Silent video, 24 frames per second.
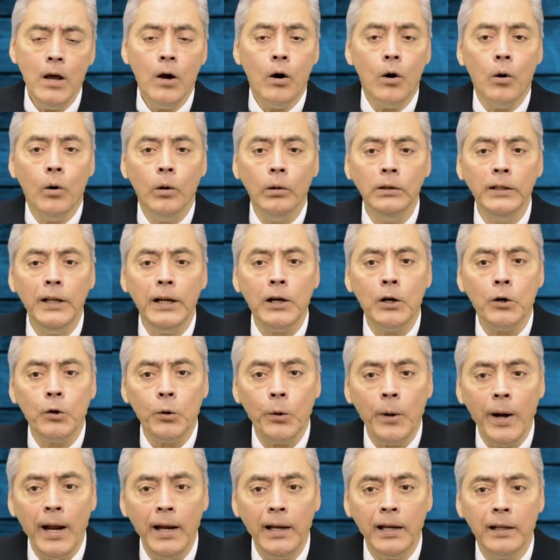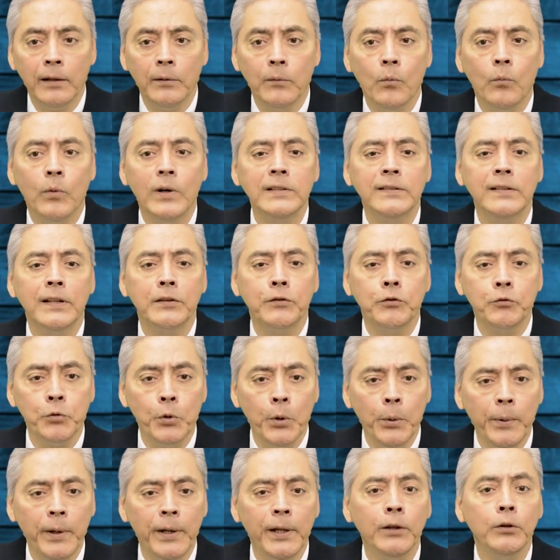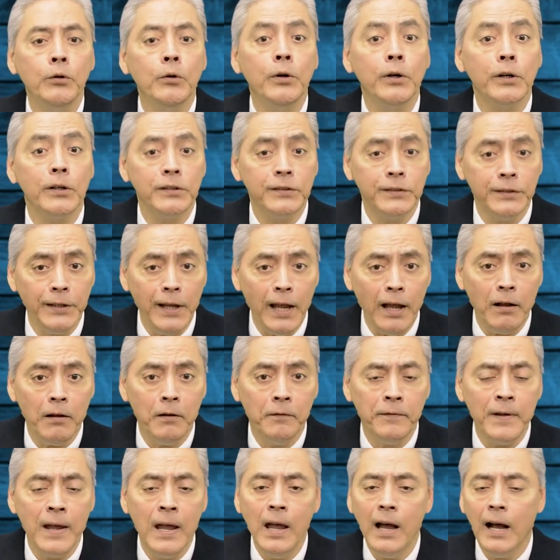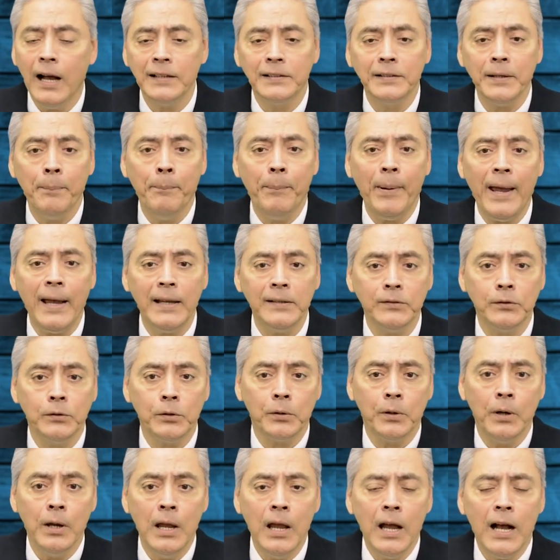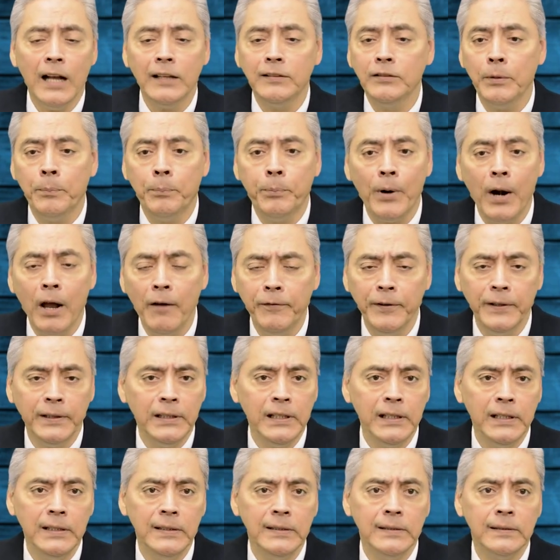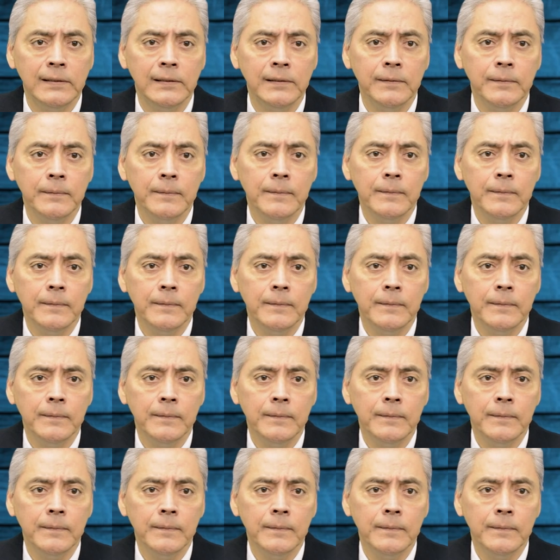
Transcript: All the credit was attributed to herself as a pastor, as a prophetess.